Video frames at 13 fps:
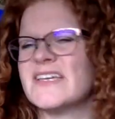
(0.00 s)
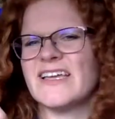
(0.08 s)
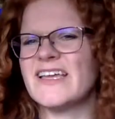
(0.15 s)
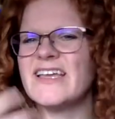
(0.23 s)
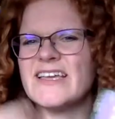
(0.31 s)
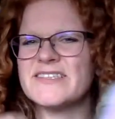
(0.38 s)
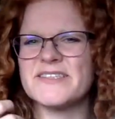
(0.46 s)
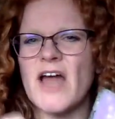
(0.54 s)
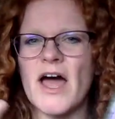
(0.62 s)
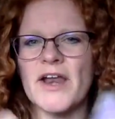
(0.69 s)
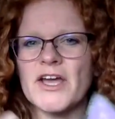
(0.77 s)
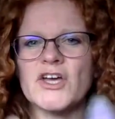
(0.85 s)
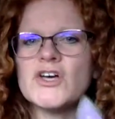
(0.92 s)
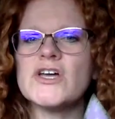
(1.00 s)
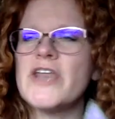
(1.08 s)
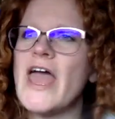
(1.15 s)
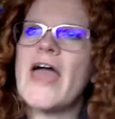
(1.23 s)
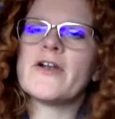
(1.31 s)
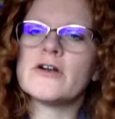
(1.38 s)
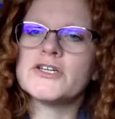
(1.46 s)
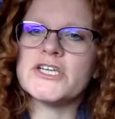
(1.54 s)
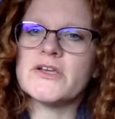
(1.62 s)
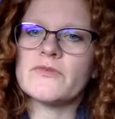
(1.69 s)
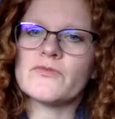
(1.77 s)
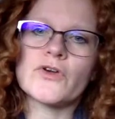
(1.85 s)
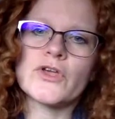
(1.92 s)
it's not a good
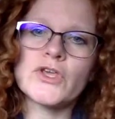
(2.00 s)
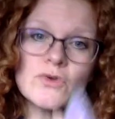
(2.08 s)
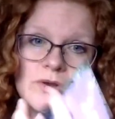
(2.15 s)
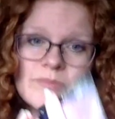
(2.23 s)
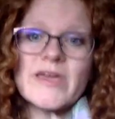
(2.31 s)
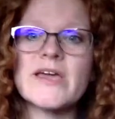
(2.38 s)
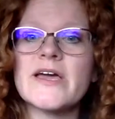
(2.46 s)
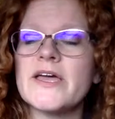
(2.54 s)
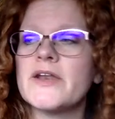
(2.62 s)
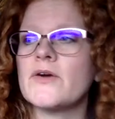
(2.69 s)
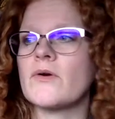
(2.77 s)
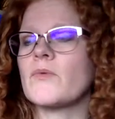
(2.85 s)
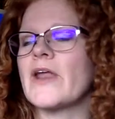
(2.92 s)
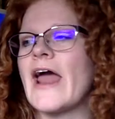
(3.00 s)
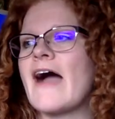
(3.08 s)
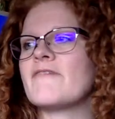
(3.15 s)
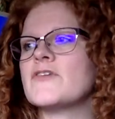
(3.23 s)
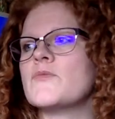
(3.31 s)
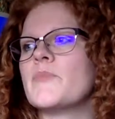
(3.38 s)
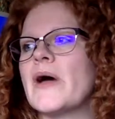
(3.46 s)
energy for you to be in or what have you,